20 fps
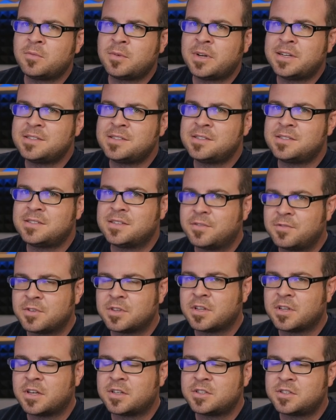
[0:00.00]
when Ryzen
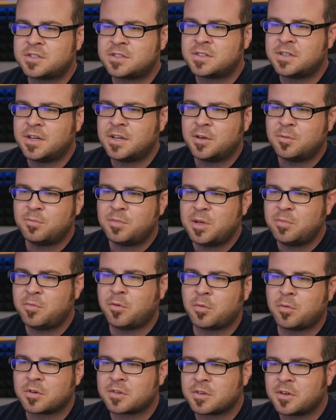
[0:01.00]
7 launched,
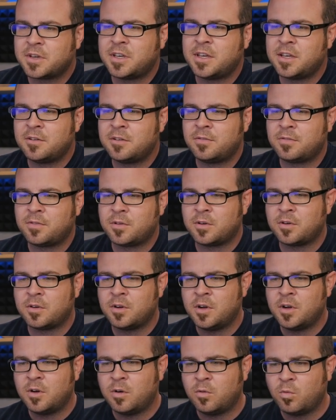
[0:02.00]
people were looking
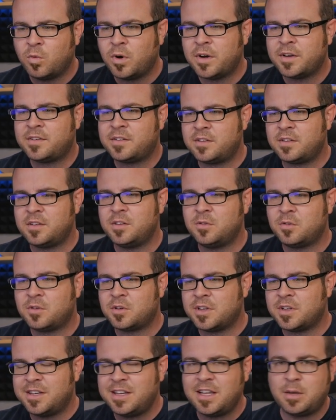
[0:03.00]
for what you
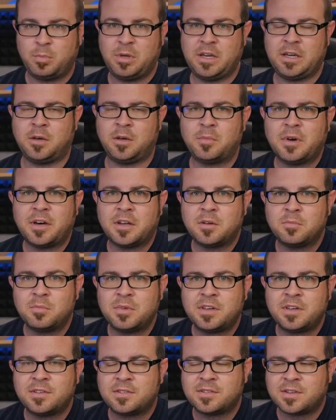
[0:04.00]
could nitpick about it
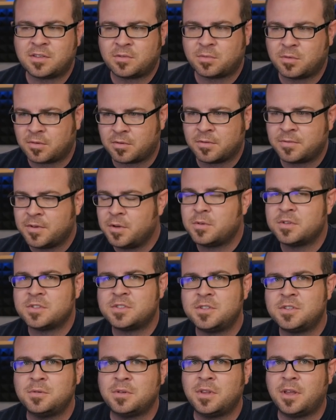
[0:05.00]
because that's what
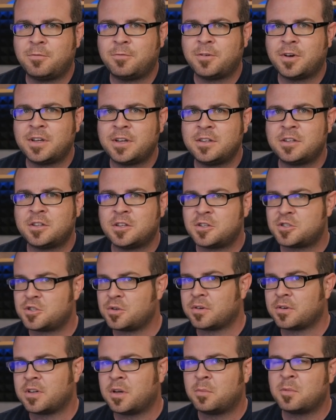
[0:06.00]
reviewers do. They find the
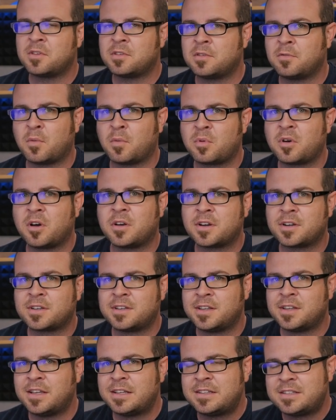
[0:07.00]
shortcomings of a
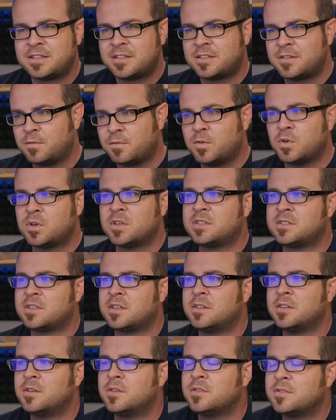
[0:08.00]
product and they tend to focus
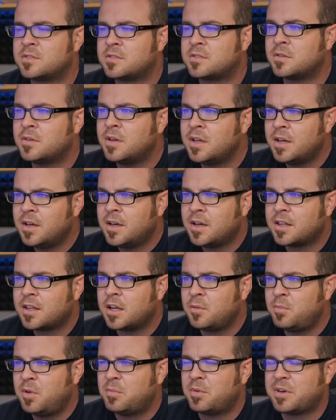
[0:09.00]
on those. So a
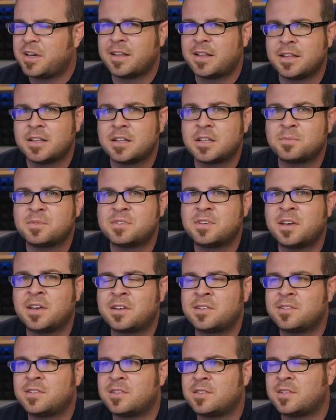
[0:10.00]
lot of people got a little upset
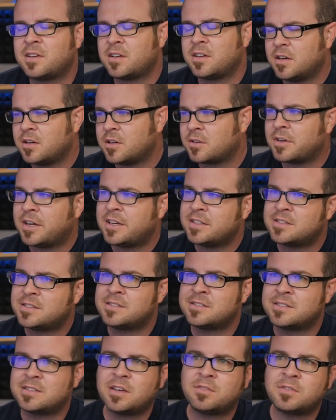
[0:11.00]
because there's like, oh,
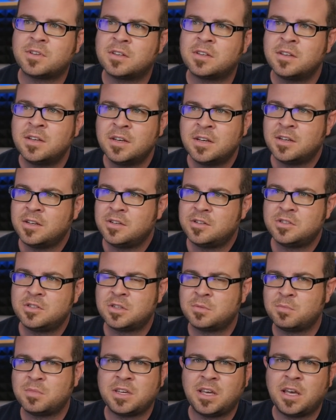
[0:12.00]
Ryzen 7, you
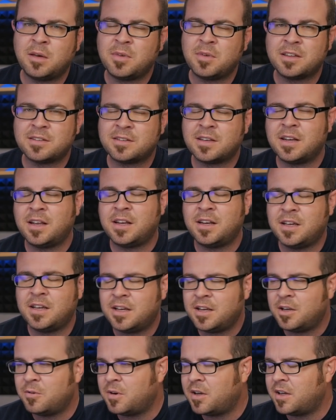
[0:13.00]
shouldn't be gaming at 1080
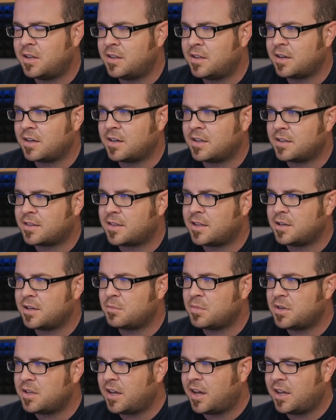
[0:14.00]
anyway and that kind of
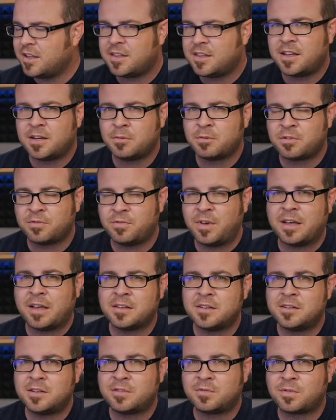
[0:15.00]
thing. But I thought it was
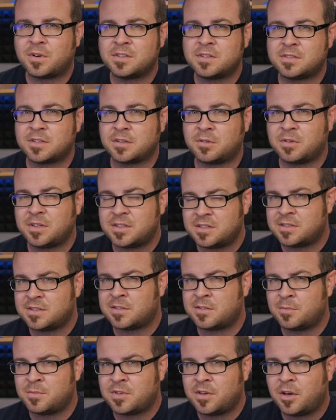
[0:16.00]
valid as far as the
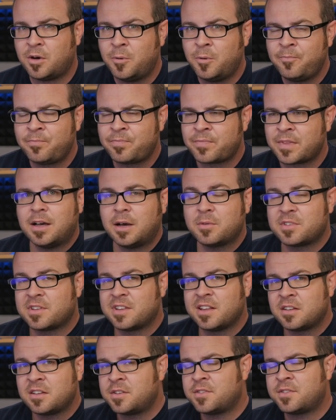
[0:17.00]
criticisms go. I was a
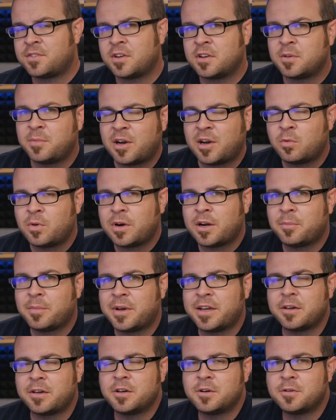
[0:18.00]
little concerned about where it
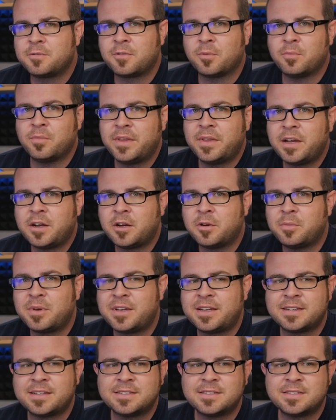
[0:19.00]
might go from there
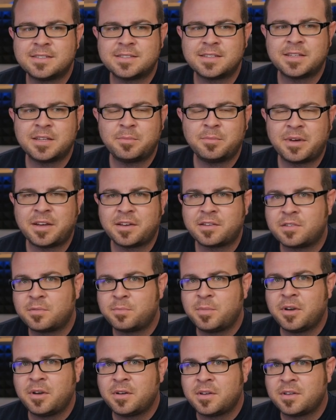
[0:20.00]
because, in my
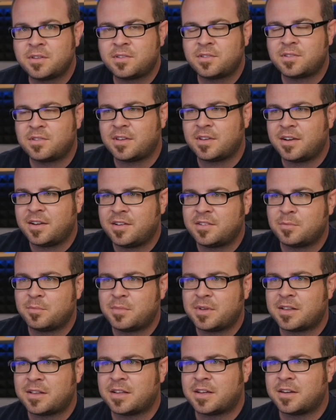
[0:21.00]
experience, there hasn't
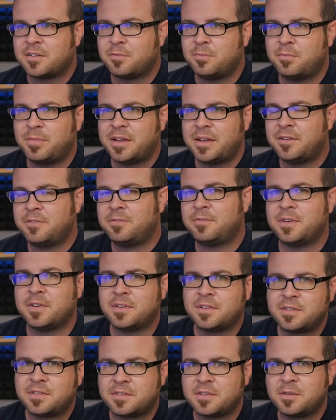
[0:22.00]
been a lot of
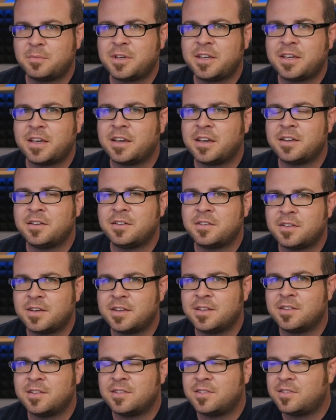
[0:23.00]
benefit to be gained
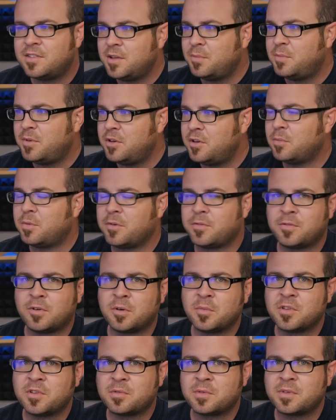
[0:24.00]
in CPU
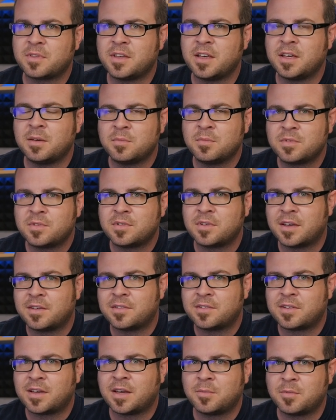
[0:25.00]
performance with games
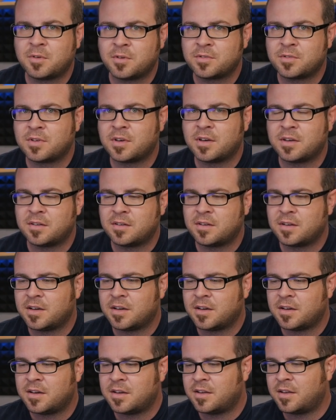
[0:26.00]
as time goes on,
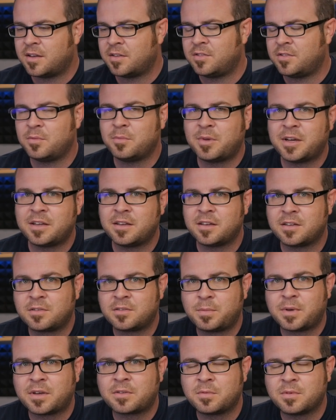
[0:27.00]
uh, as you might
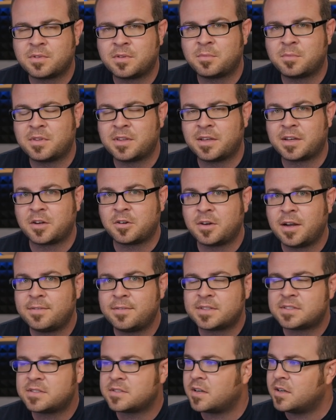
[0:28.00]
expect with something like a
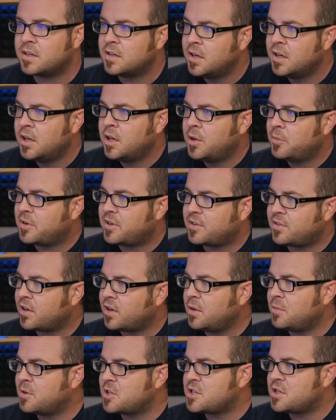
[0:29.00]
graphics card. But it's
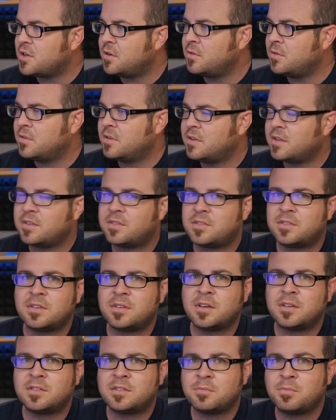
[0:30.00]
already been shown that
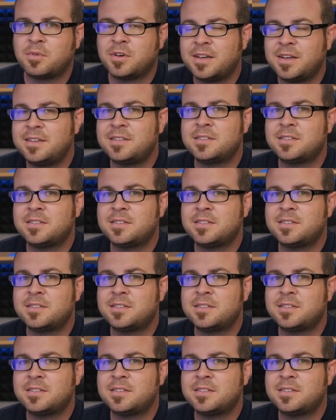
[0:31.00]
uh, some pretty